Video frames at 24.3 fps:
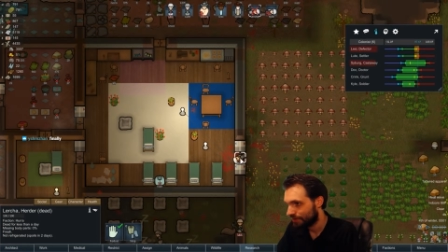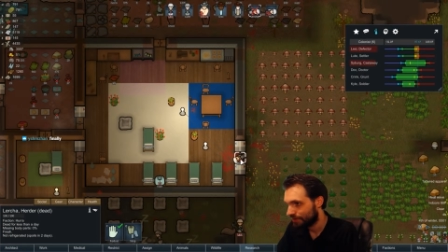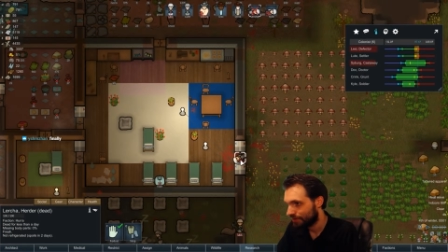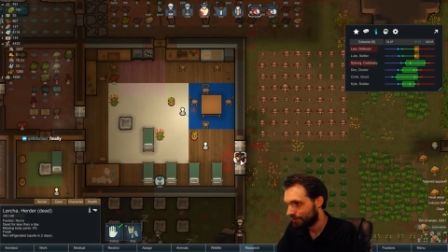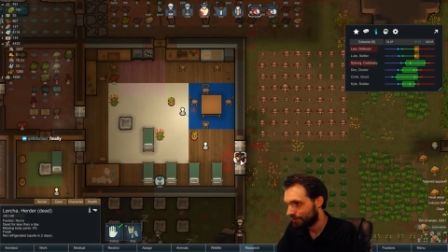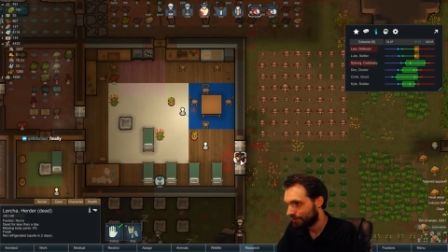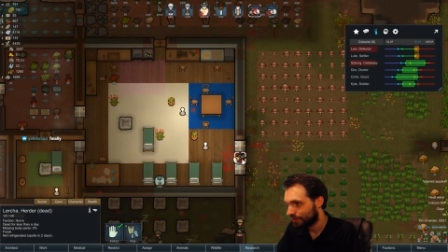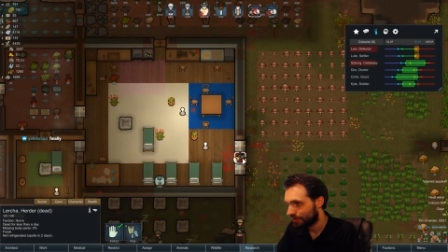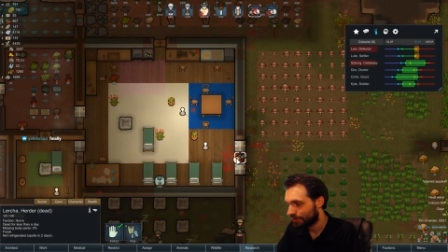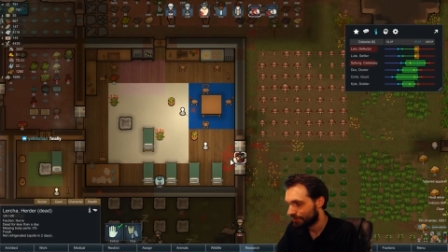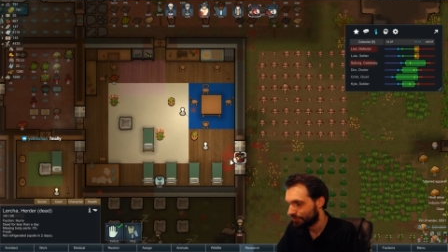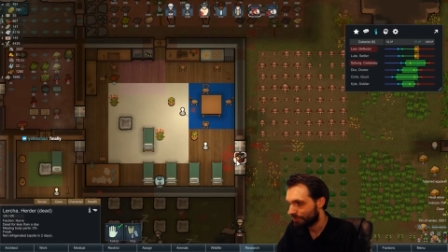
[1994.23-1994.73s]

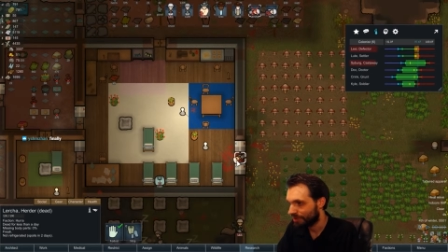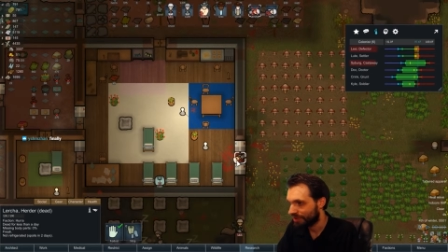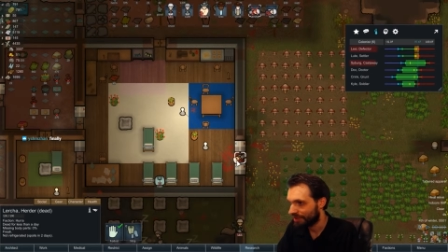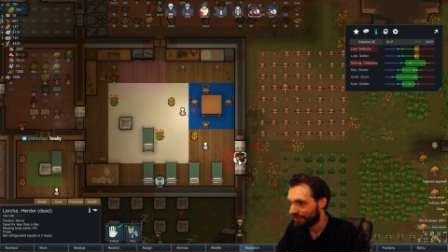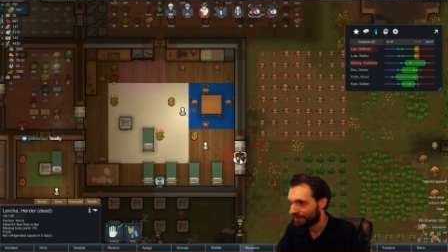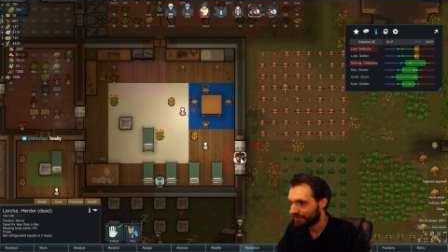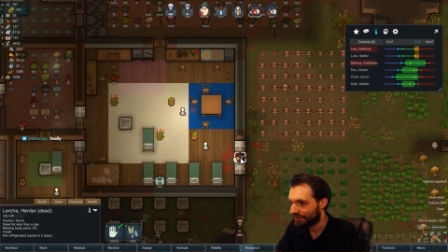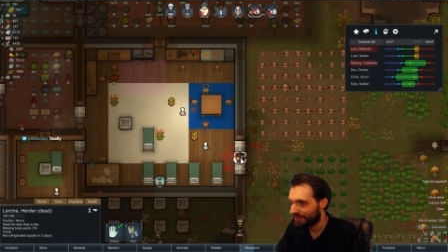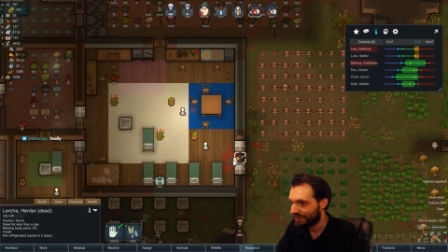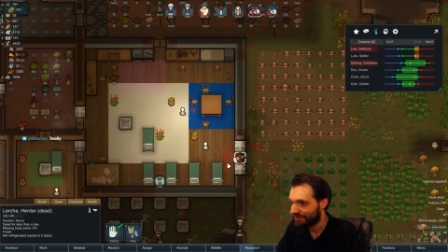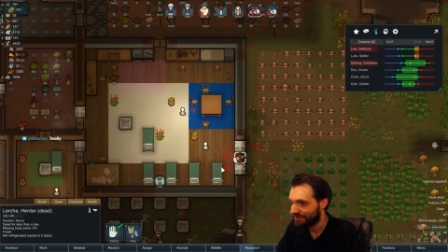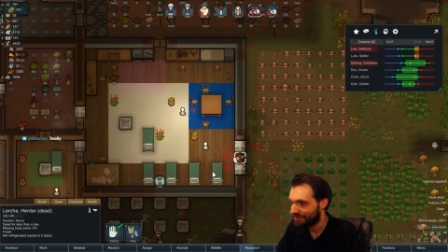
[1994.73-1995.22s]
Oh
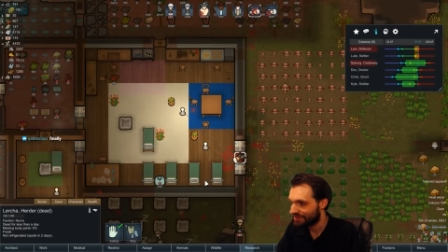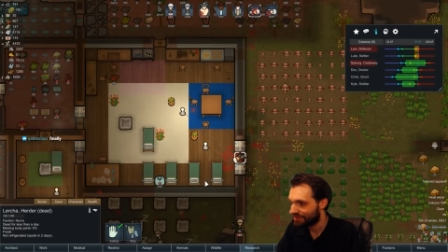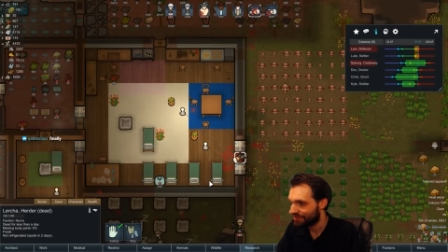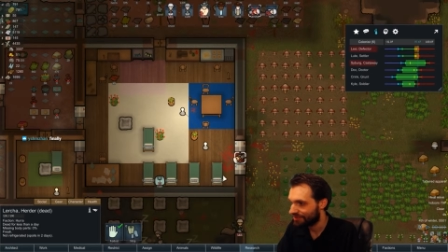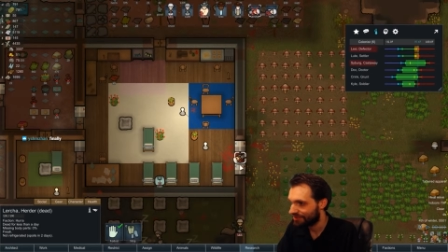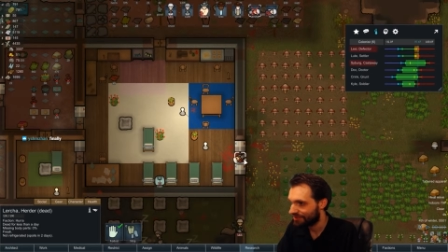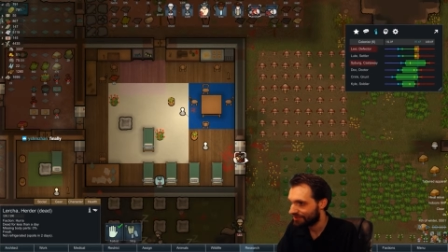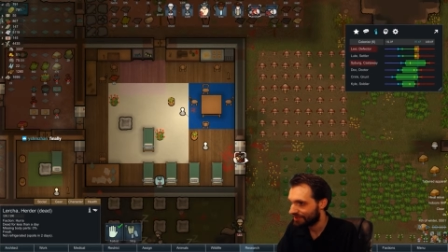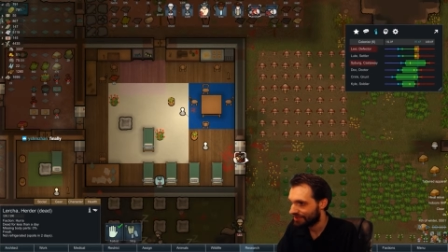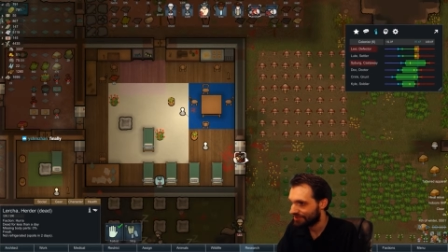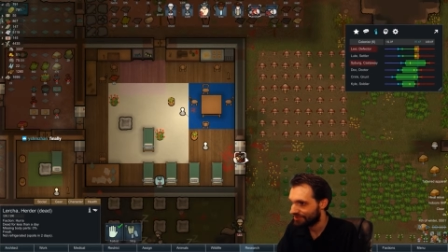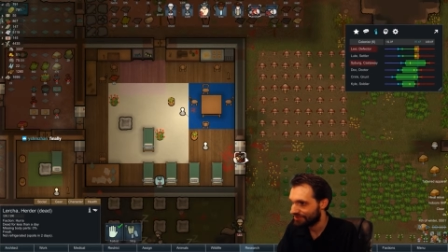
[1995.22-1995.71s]
man, and that's our
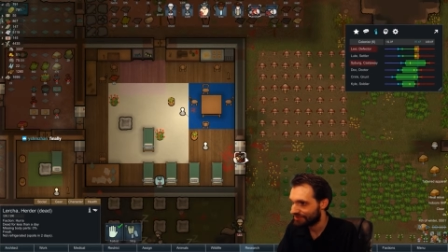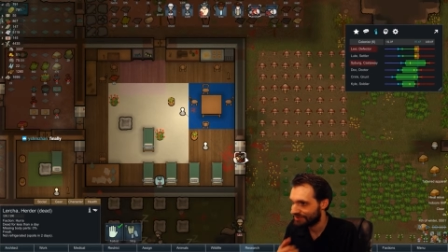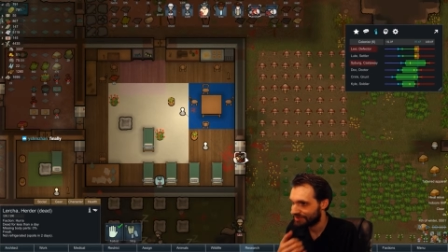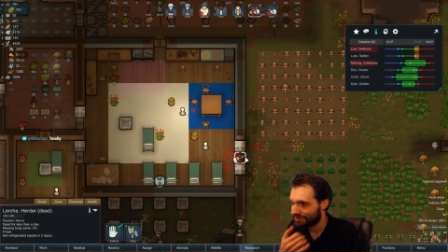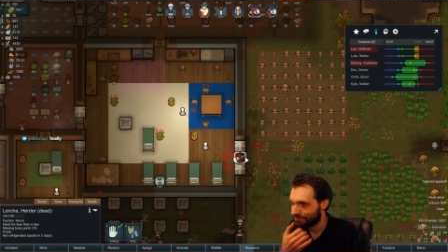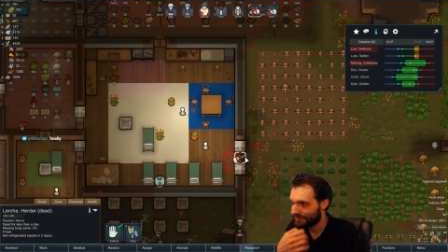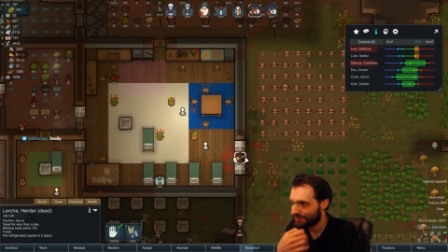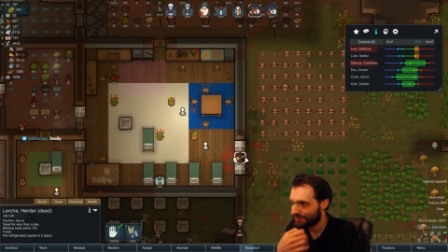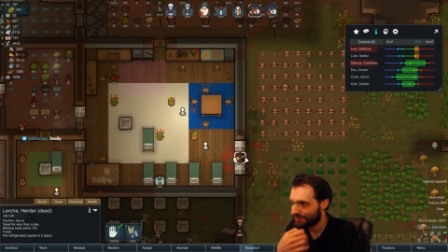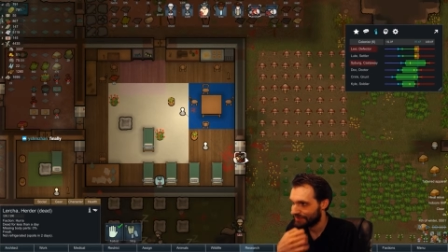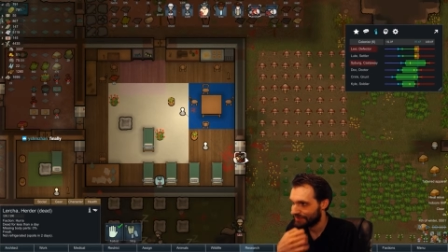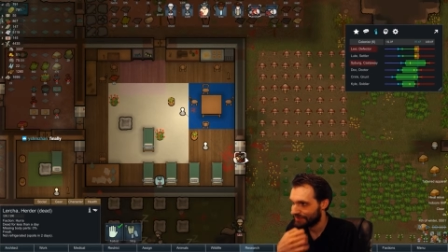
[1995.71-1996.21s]
that was
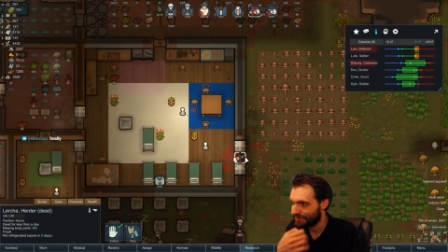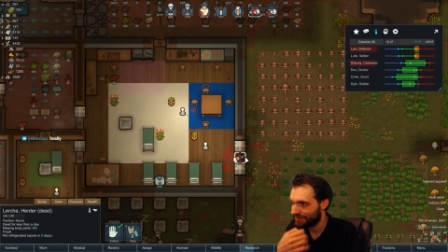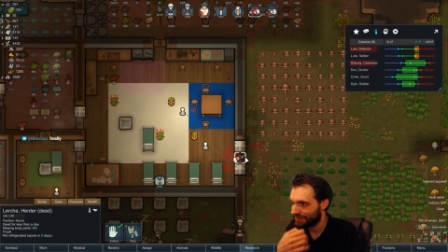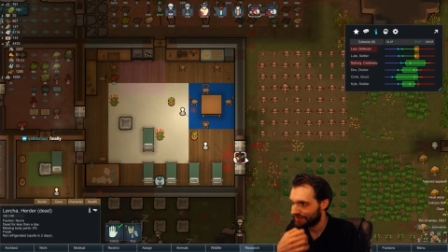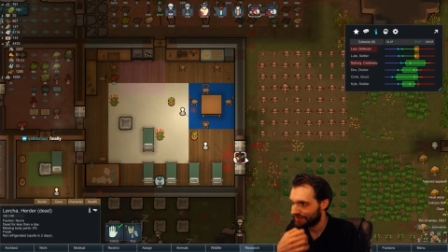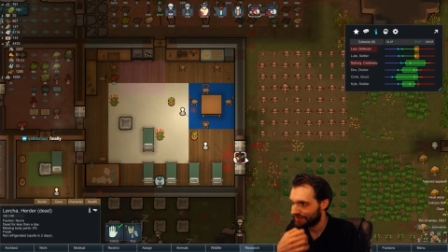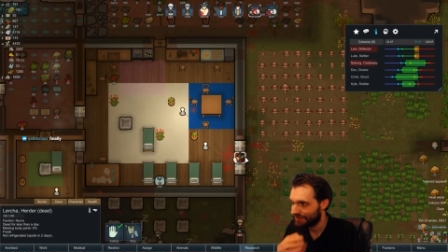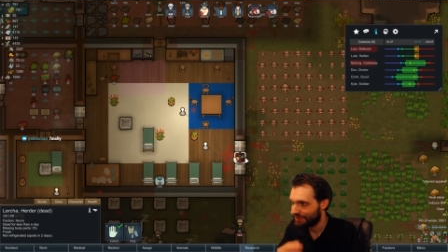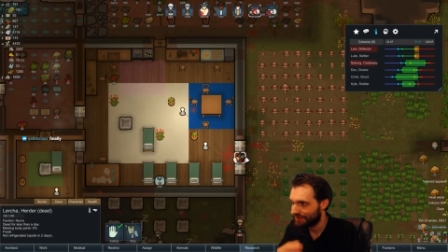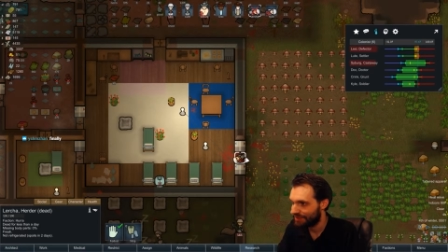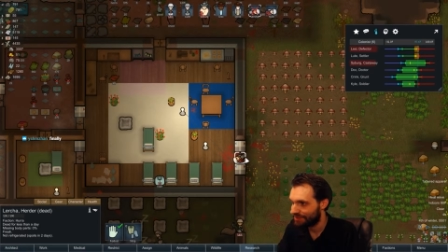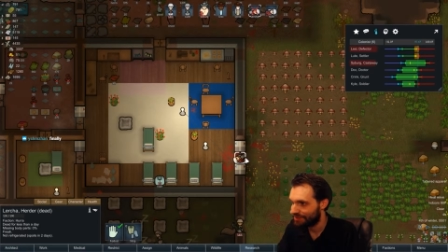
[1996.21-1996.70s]
some of our
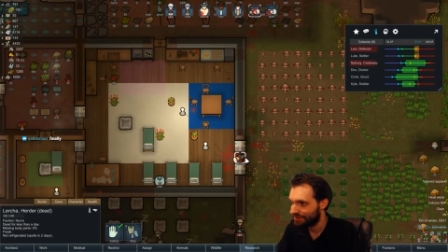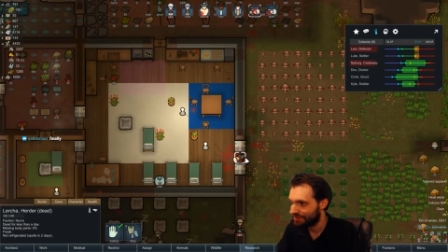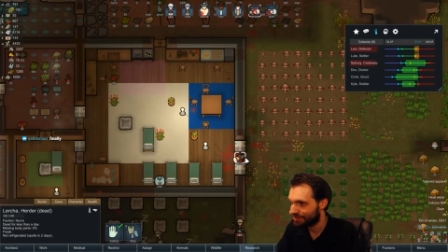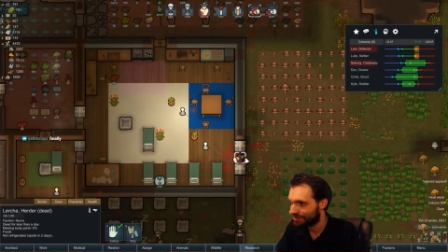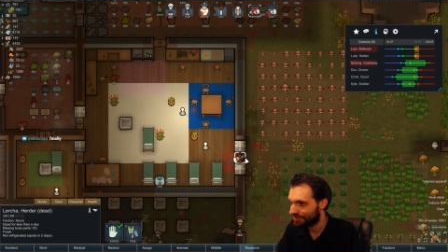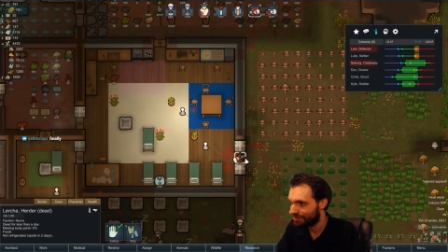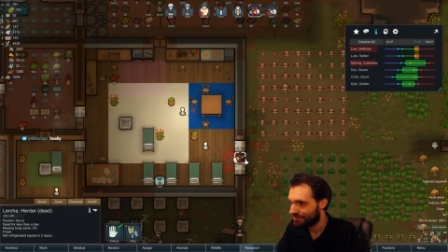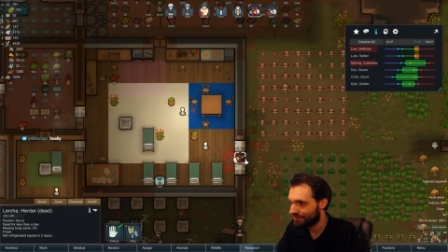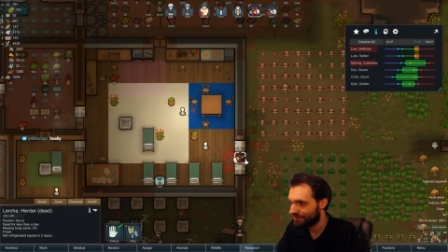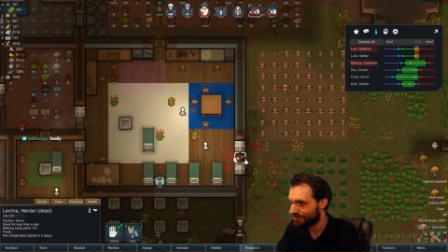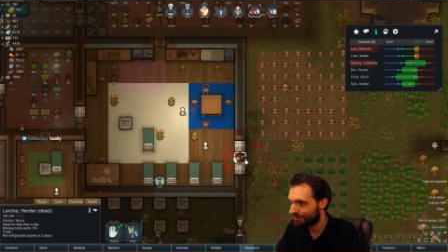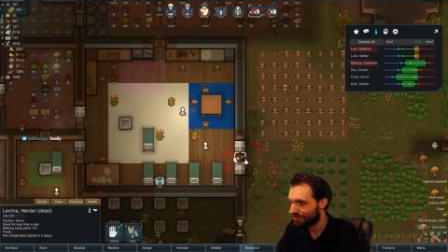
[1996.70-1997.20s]
good gear
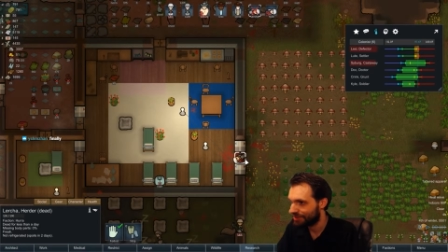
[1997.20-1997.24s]
too.